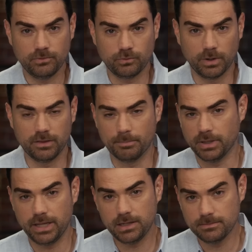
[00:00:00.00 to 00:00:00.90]
was wearing the
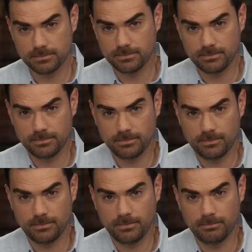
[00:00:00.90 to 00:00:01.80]
bling.
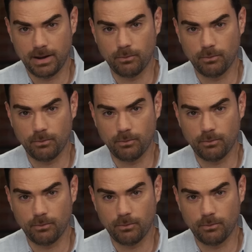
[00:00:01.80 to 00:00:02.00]
My